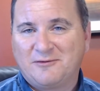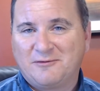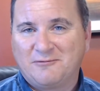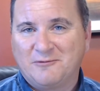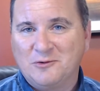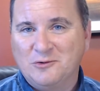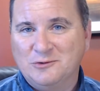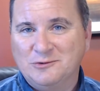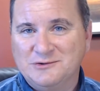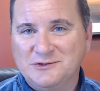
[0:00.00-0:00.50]

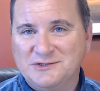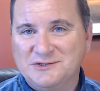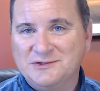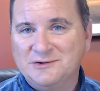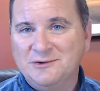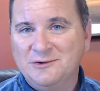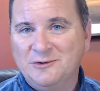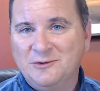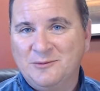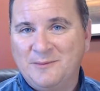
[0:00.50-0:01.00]
through
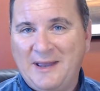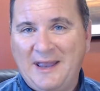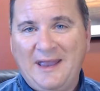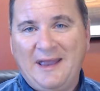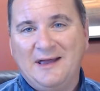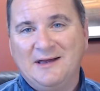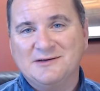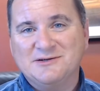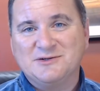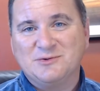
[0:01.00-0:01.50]
Zoom
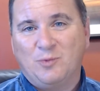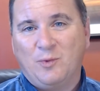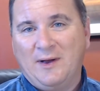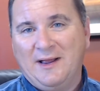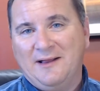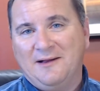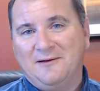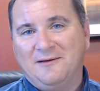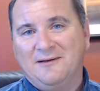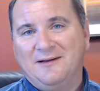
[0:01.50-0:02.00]
as
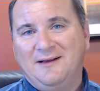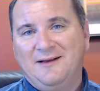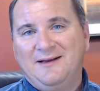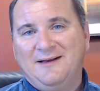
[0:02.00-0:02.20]
well.